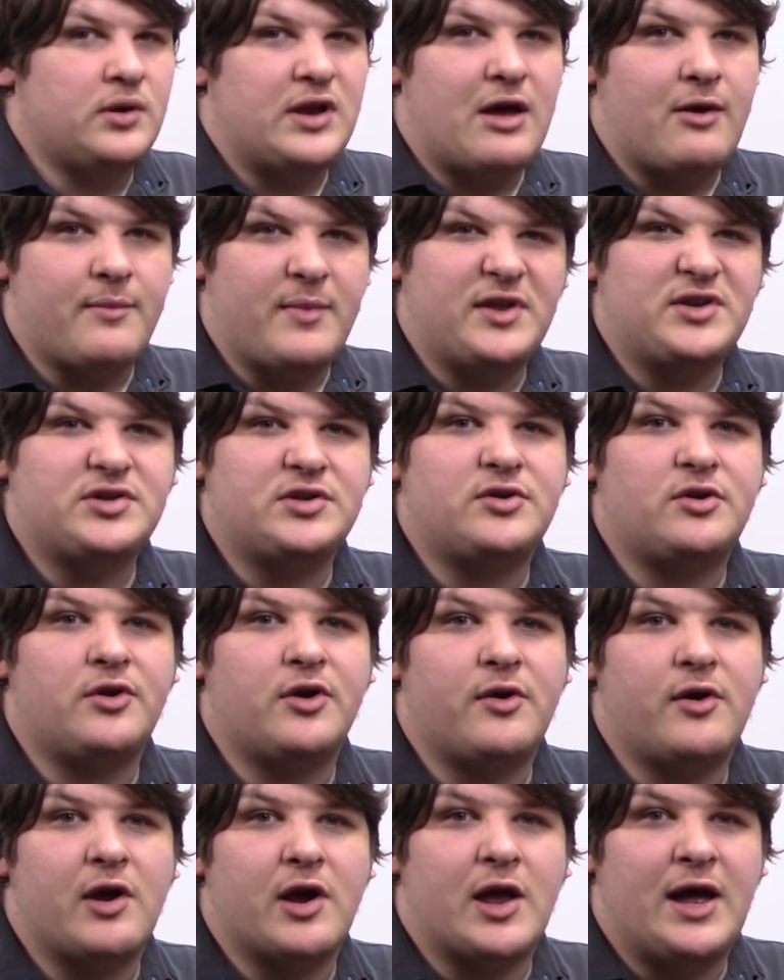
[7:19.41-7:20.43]
Now I mentioned
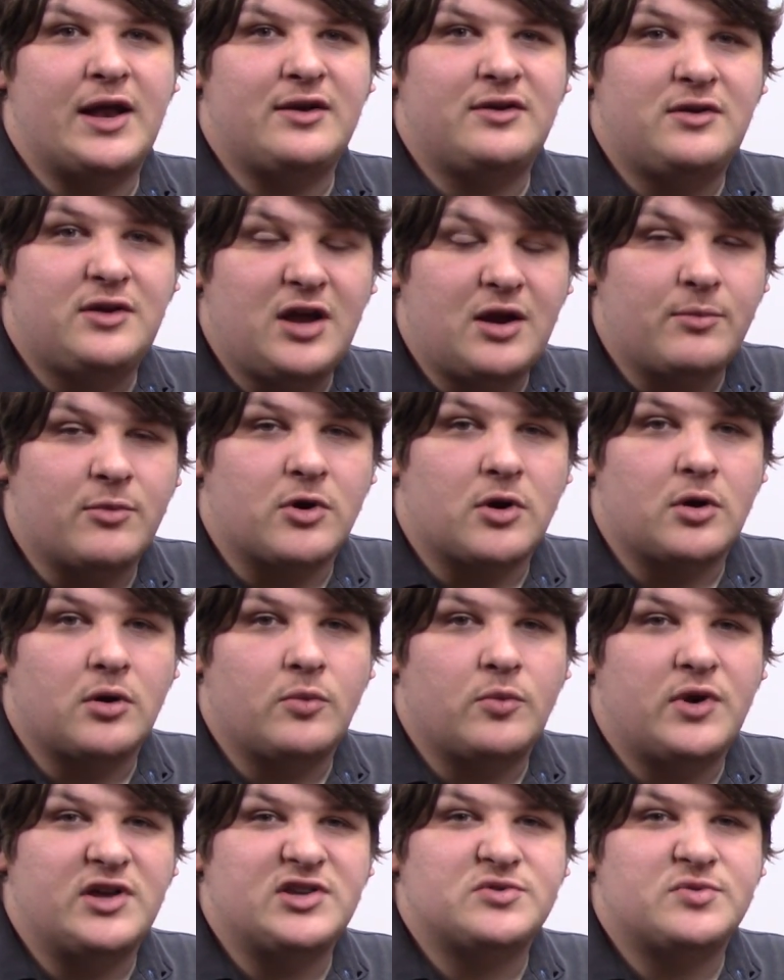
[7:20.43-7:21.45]
earlier it got dimmer
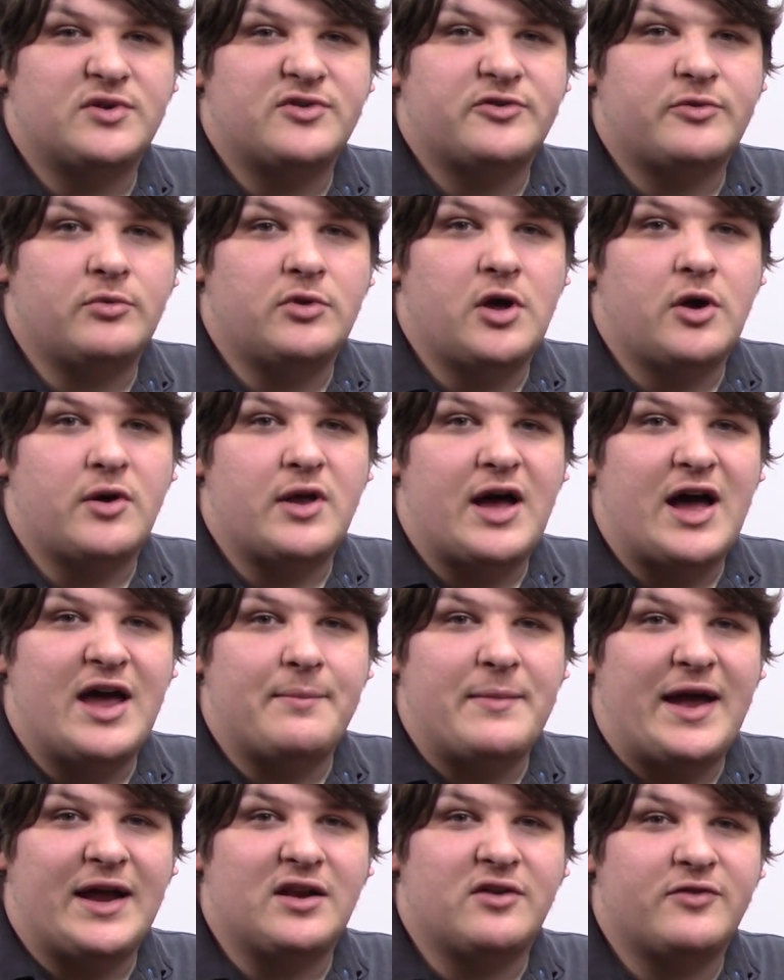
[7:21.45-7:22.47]
when I switched from low to high
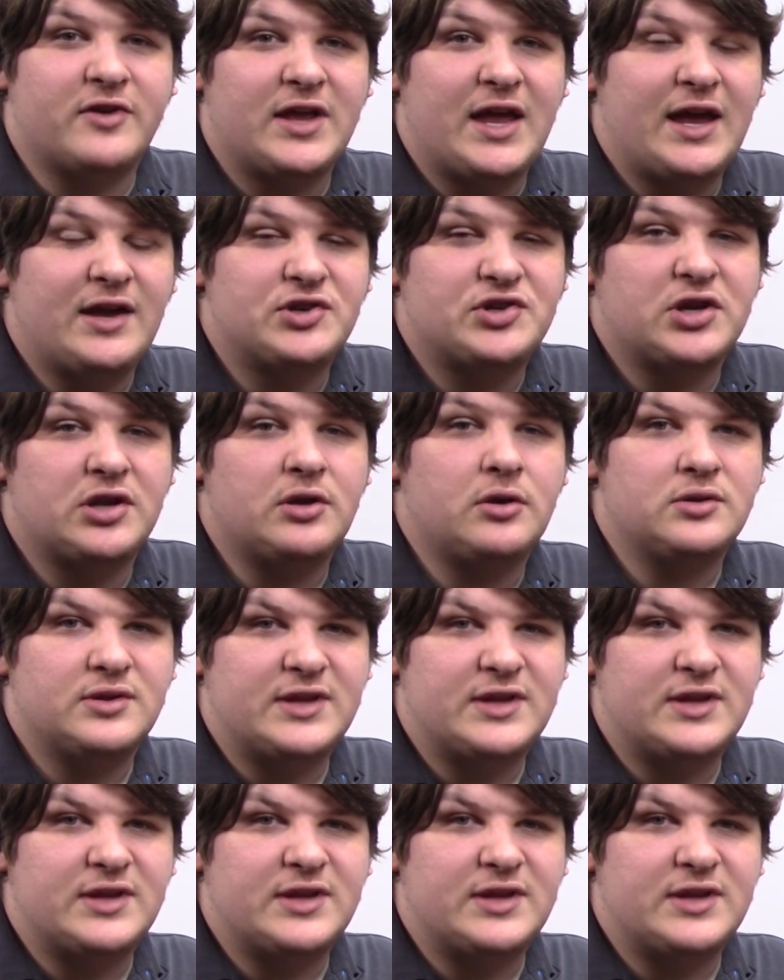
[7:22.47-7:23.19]
magnification.